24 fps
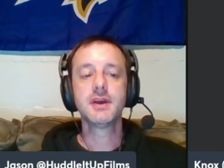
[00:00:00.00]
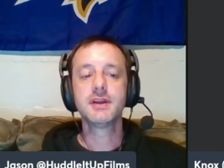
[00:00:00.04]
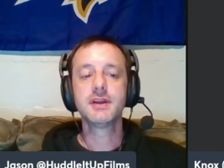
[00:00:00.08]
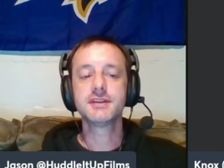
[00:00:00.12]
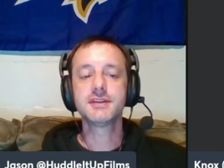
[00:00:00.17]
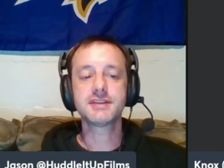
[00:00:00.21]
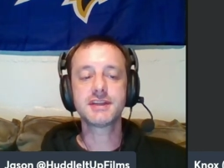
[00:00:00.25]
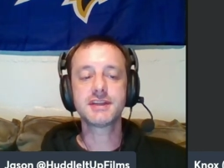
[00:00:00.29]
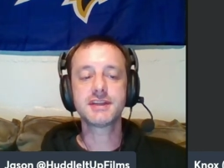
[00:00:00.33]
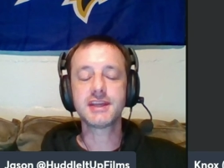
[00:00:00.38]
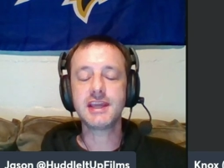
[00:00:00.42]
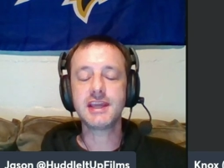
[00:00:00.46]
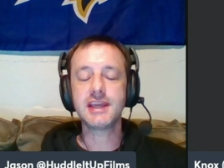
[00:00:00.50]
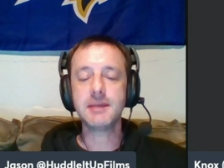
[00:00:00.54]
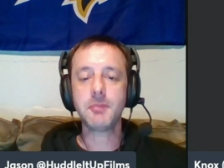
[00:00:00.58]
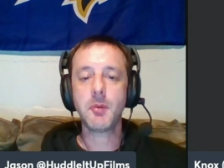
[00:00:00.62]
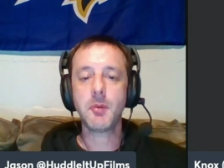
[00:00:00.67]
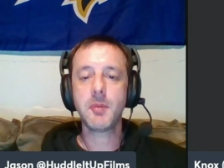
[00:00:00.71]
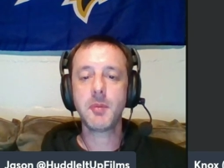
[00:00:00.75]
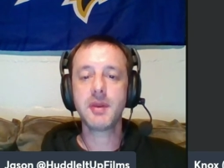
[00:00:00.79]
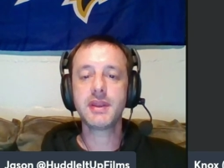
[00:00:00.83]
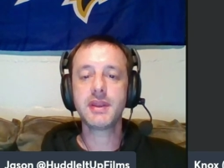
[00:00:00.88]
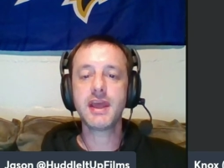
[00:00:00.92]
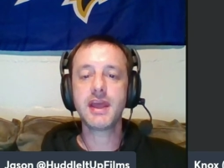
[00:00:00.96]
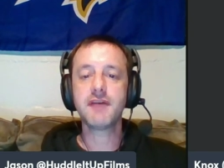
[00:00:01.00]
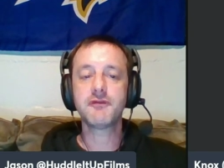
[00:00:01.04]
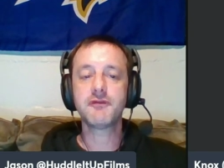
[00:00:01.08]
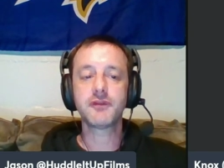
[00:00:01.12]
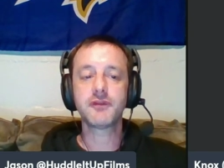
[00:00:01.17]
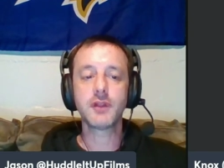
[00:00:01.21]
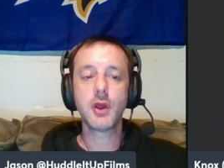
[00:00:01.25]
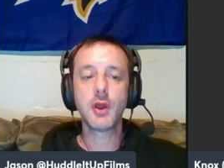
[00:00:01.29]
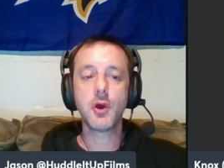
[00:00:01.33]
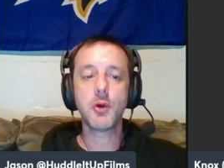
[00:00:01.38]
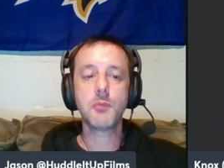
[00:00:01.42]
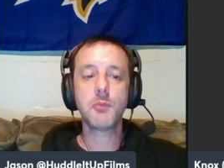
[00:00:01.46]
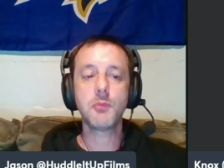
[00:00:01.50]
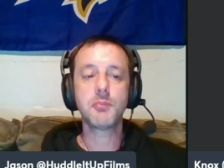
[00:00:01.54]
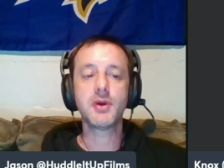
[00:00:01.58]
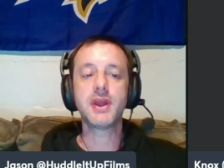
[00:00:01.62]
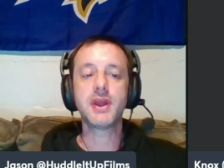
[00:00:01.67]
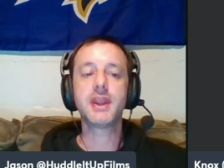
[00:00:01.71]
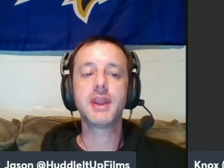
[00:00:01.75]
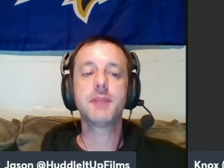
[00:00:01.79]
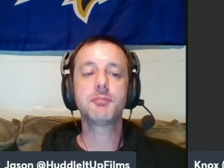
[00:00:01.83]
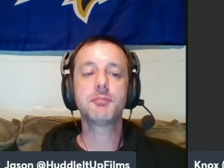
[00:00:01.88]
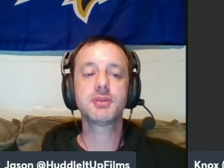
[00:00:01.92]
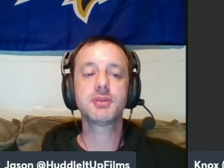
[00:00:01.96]
just to keep them in that flow,
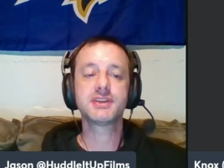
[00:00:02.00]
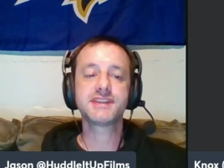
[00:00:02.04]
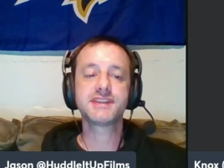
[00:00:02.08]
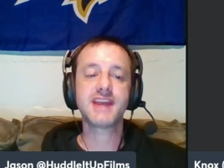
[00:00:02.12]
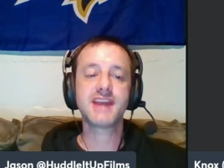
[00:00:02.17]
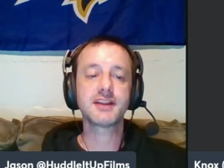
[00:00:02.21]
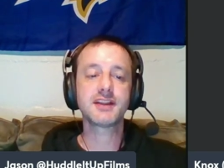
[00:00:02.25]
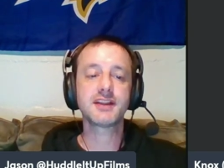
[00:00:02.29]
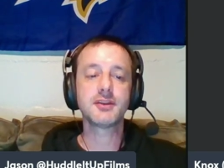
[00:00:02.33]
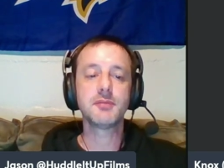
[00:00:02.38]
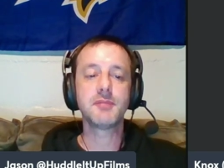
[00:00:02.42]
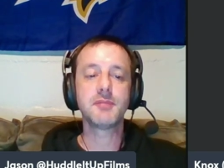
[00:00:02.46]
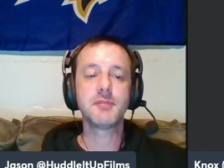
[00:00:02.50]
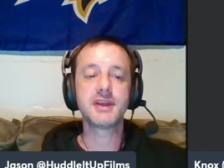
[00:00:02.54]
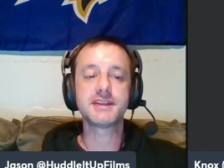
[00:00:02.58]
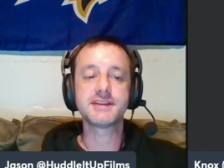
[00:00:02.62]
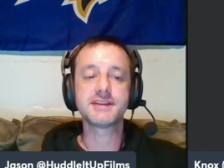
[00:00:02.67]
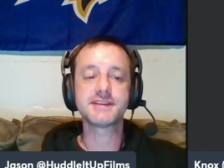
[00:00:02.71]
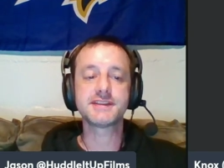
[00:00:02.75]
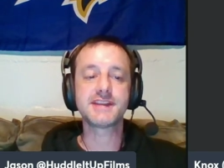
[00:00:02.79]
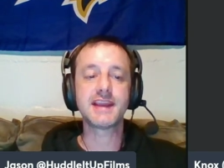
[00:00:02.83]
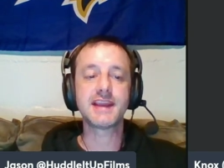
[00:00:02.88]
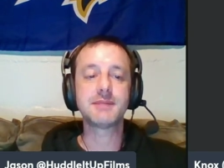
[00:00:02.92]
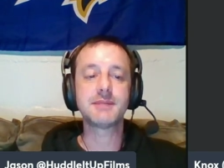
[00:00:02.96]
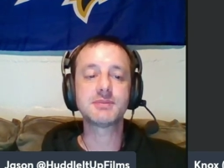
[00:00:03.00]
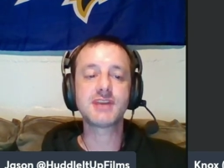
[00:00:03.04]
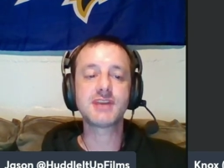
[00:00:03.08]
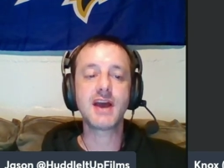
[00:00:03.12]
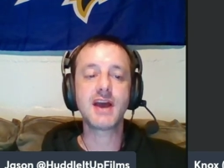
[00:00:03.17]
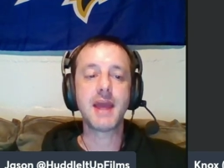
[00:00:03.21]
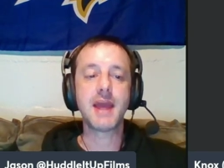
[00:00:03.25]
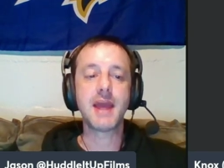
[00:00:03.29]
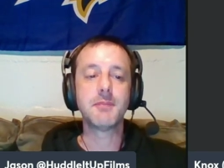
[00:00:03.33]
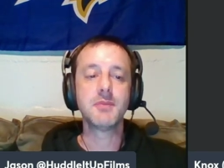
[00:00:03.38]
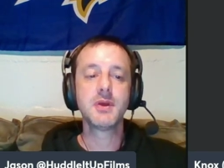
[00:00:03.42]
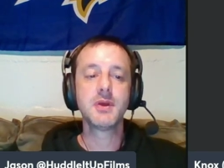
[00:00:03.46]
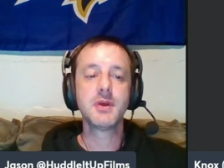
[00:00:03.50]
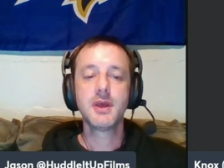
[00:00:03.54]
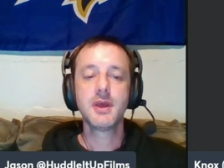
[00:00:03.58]
but protect them at the same time.